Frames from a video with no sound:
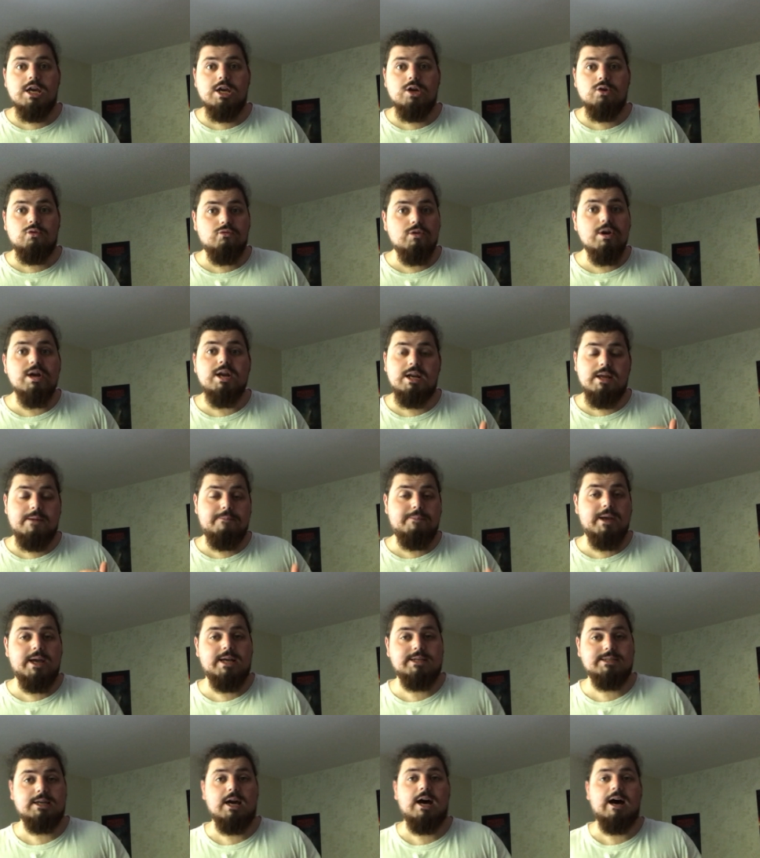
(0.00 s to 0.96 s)
really
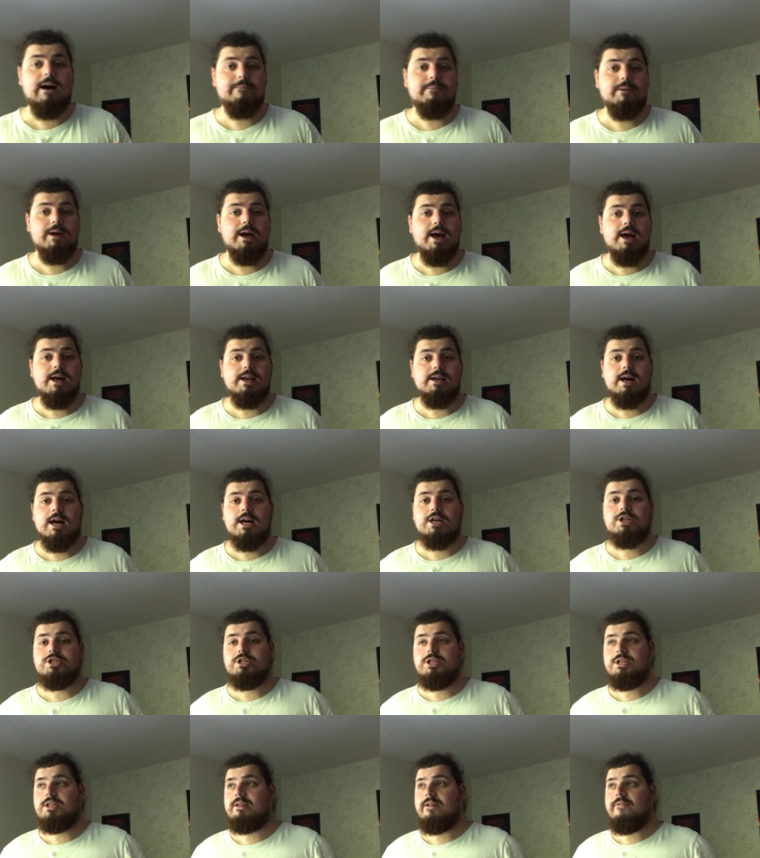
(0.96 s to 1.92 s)
picks up, and
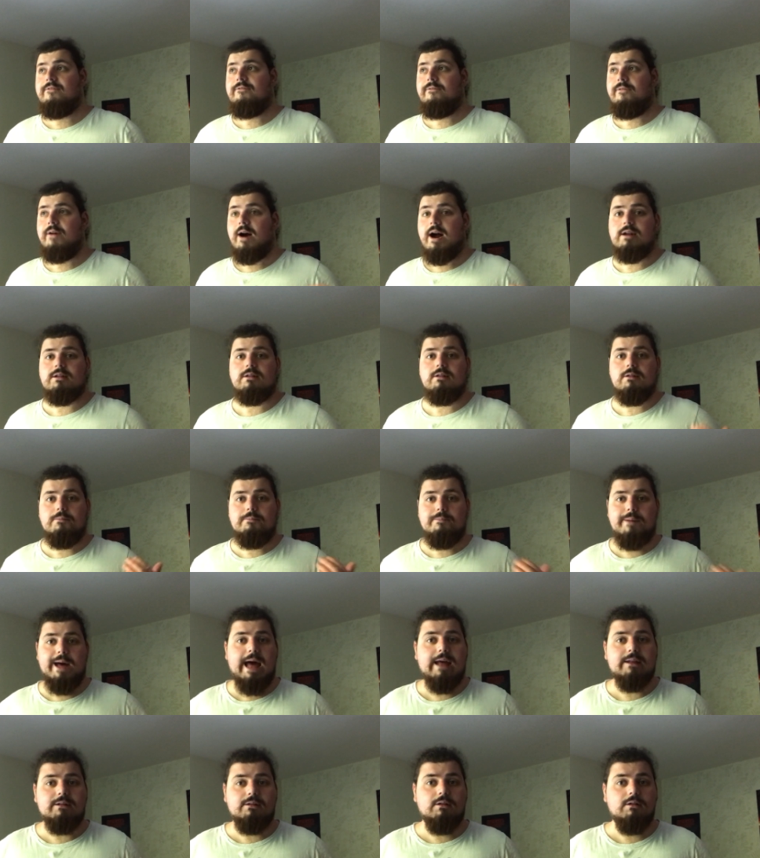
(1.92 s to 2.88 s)
actually the final
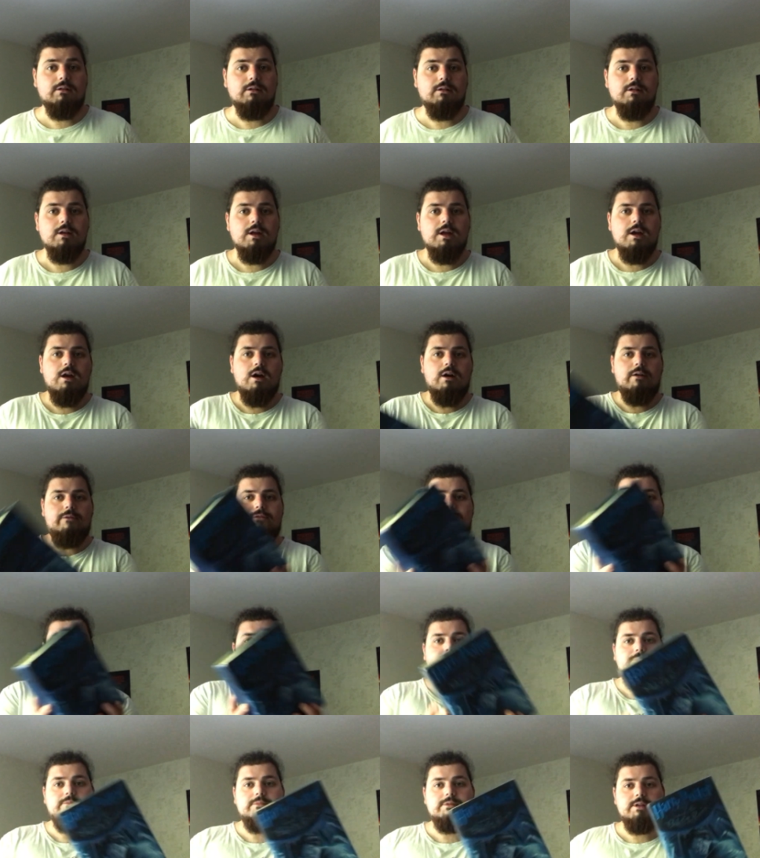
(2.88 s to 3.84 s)
battle
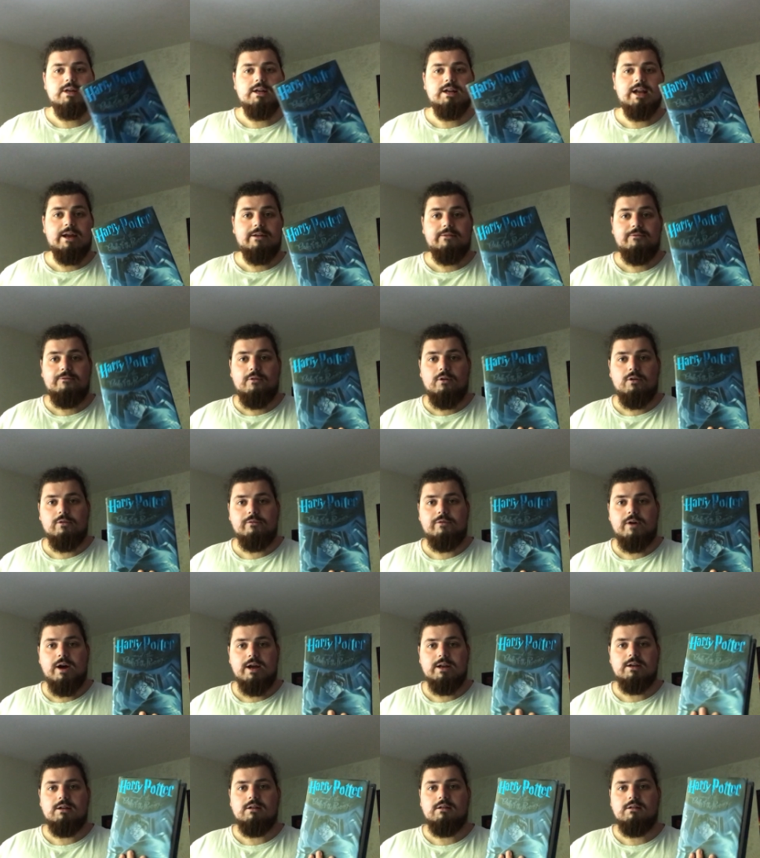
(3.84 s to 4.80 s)
from like
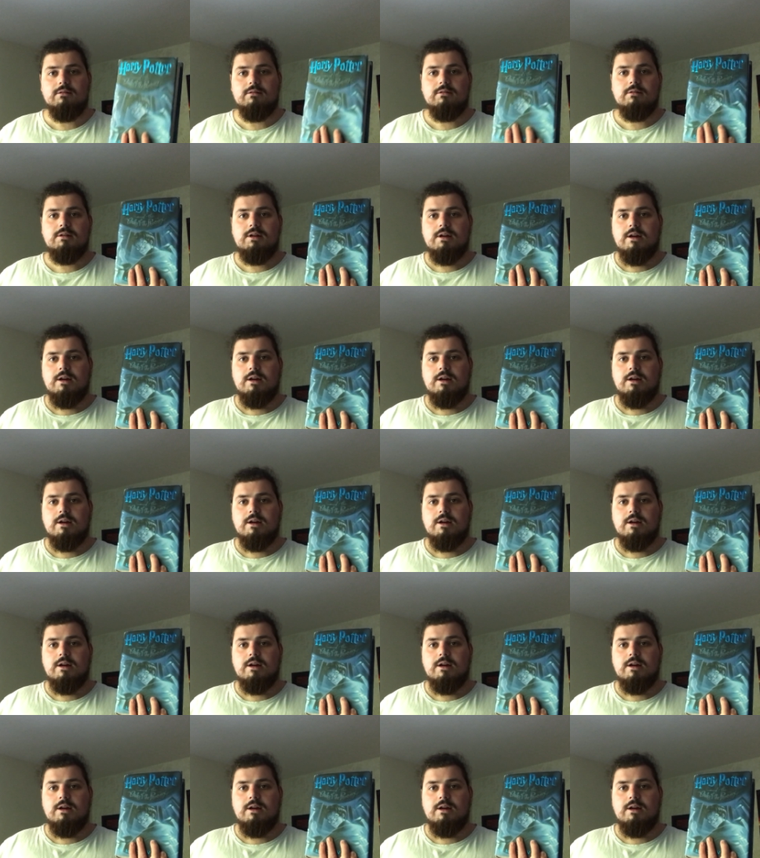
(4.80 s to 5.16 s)
final